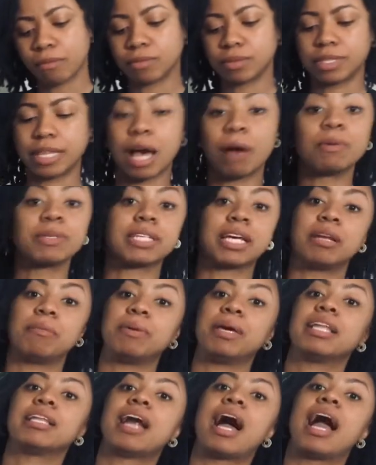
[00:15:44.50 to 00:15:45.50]
that was going to
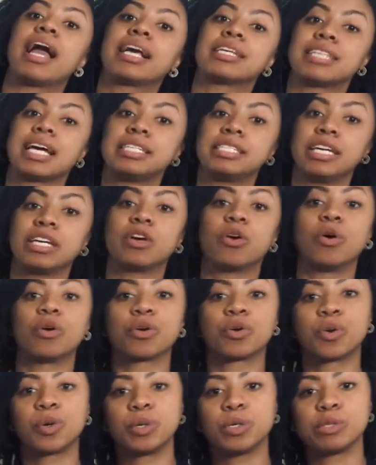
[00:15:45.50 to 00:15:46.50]
be a lie because I did go on
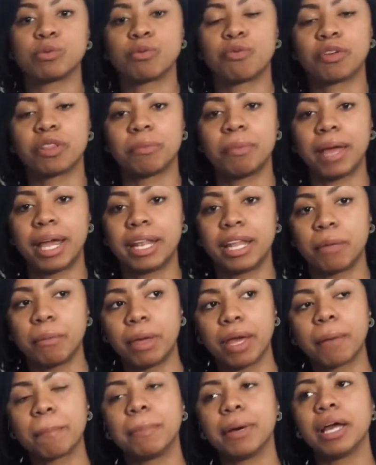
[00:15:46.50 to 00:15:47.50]
a cruise before the
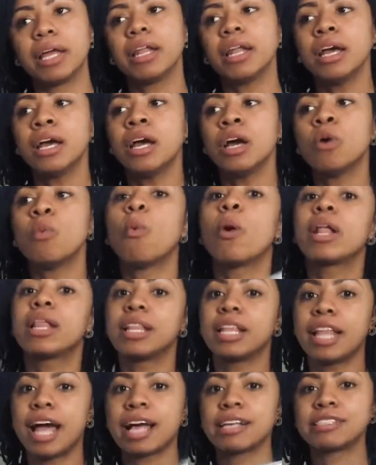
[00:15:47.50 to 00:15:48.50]
pandemic. But one of
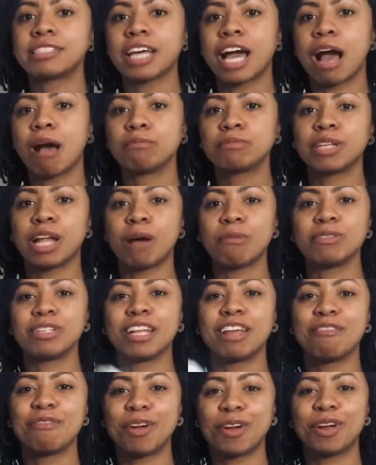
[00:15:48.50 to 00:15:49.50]
the last times that I was in
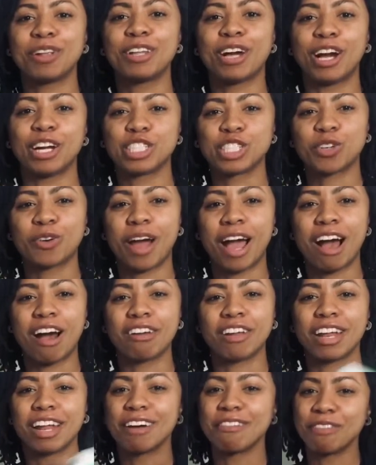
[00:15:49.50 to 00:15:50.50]
a very large
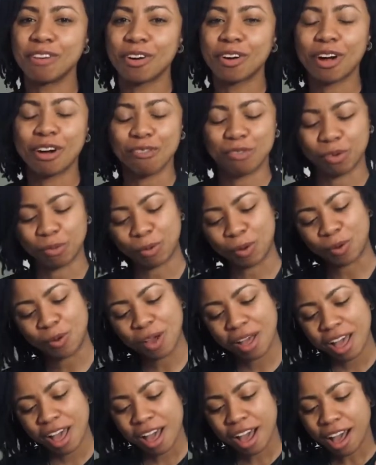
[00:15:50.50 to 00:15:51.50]
crowd and I felt comfortable.
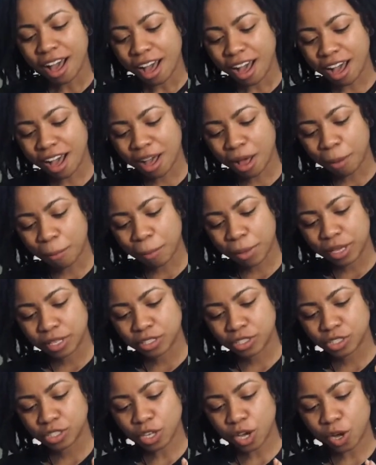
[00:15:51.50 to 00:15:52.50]

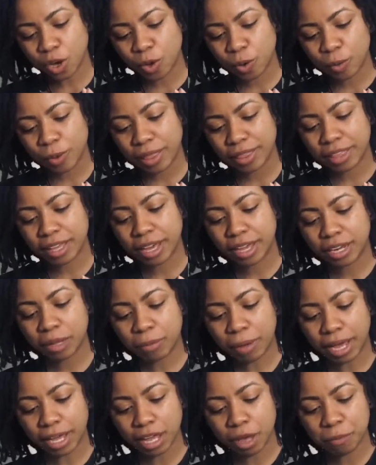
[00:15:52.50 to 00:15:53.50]
So the Honey
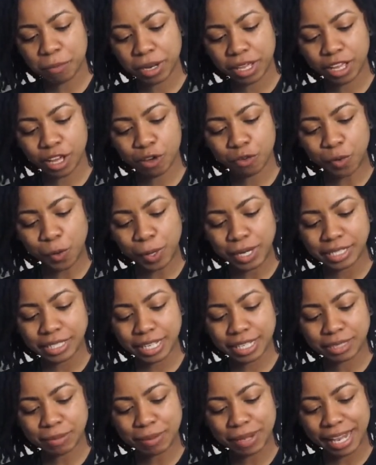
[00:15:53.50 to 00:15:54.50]
Pot Company, of course,
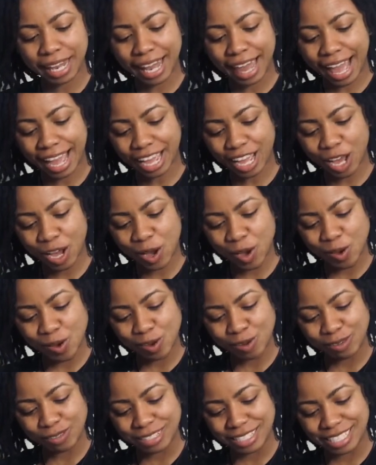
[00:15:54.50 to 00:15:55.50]
is black
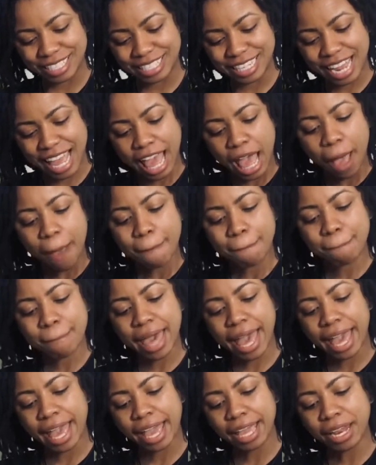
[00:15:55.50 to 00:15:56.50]
owned,
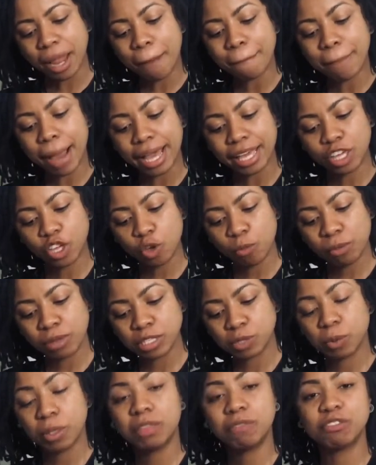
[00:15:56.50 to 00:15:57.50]
made by
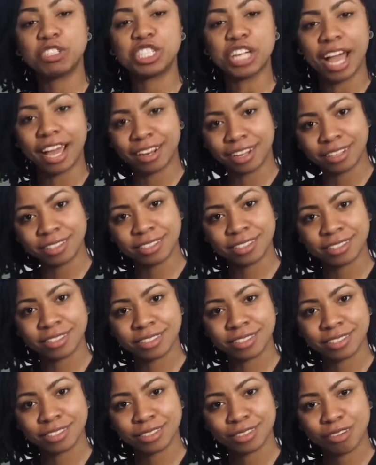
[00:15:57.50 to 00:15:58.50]
humans with vaginas
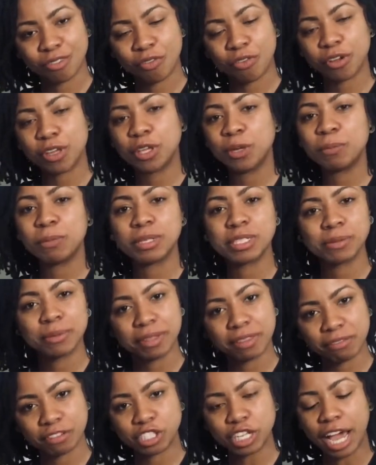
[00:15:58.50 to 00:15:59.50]
for humans
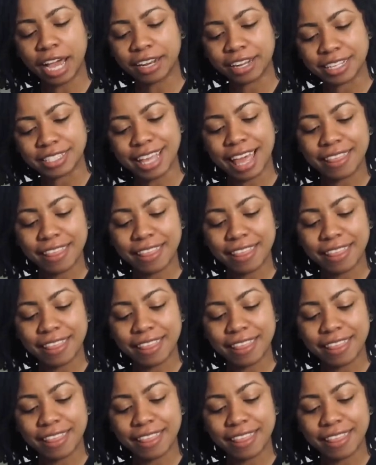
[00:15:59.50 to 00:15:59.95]
with vaginas. And